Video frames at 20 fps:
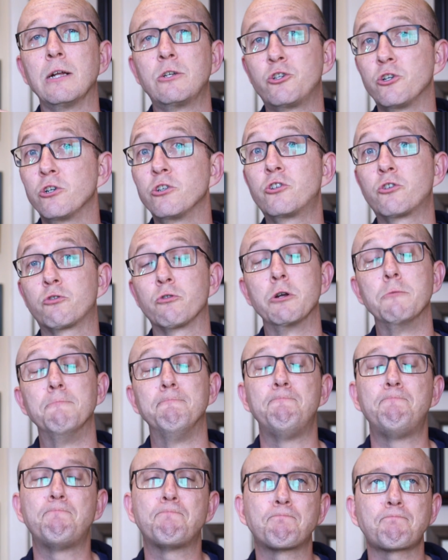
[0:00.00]
church
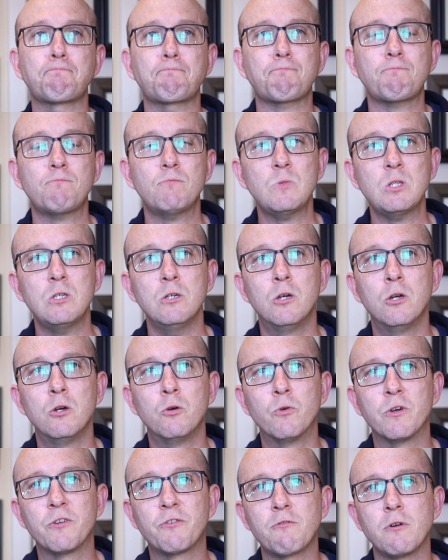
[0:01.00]
group
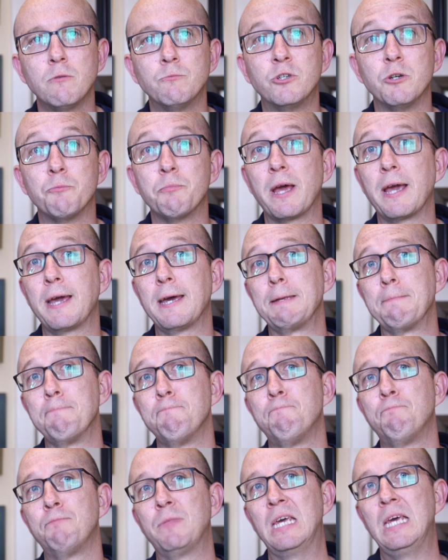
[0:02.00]
who was from Japan,
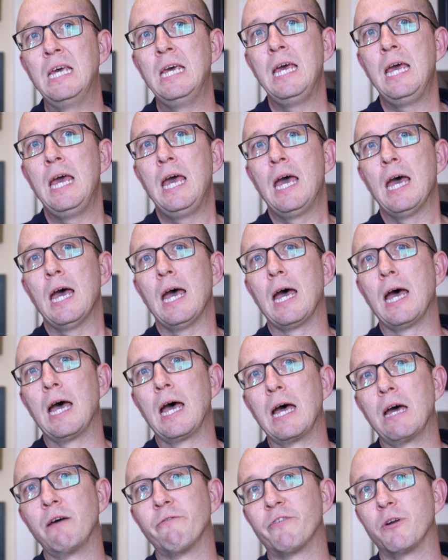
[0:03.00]

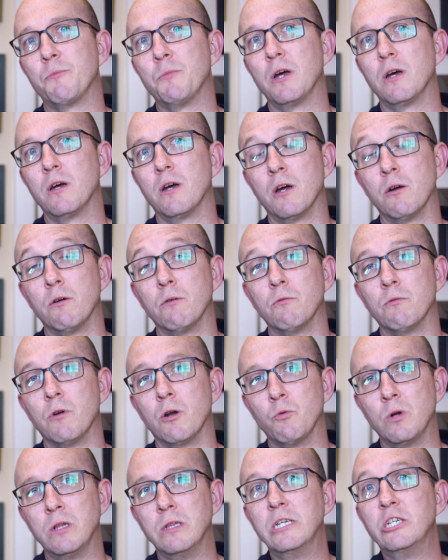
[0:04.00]
from a
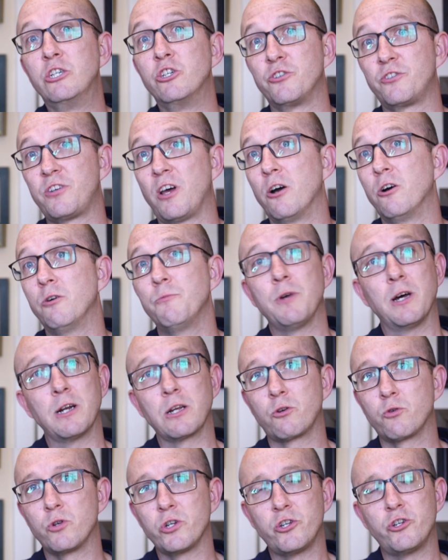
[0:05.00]
religious home, not
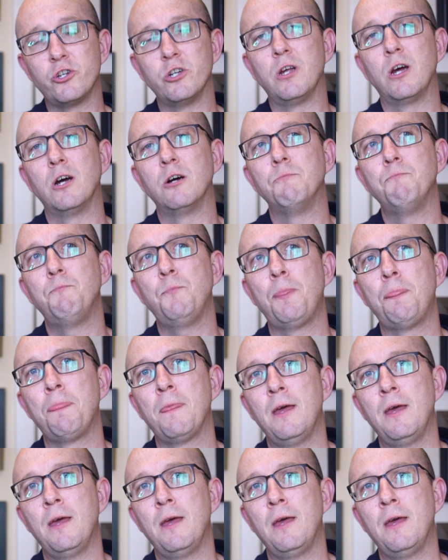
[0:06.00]
a Christian home,